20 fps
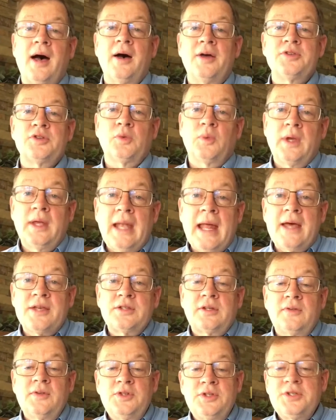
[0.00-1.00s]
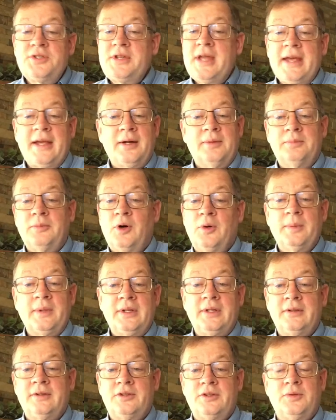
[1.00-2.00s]
So we'd ask if you just take a
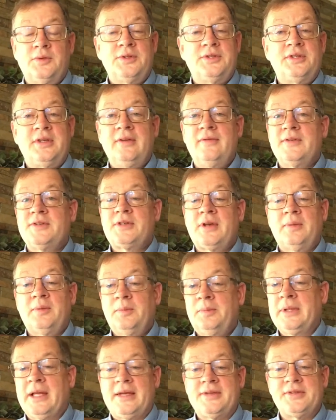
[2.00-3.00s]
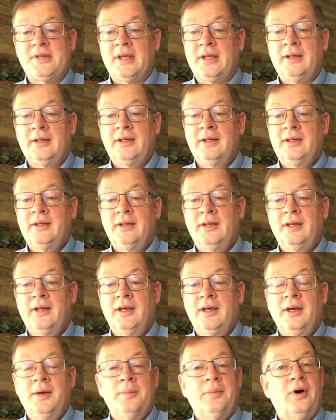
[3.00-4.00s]
moment to receive this humble blessing.
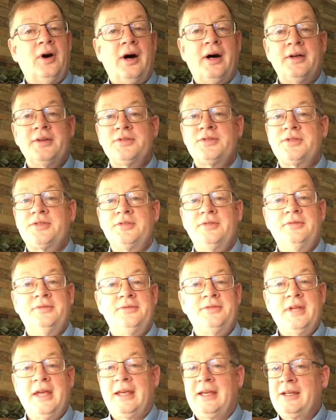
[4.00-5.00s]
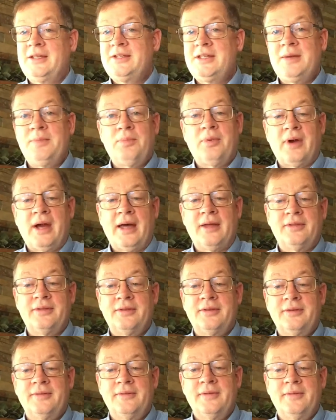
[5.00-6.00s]
Pause, take a deep
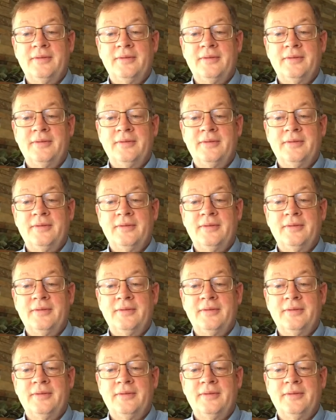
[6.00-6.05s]
breath.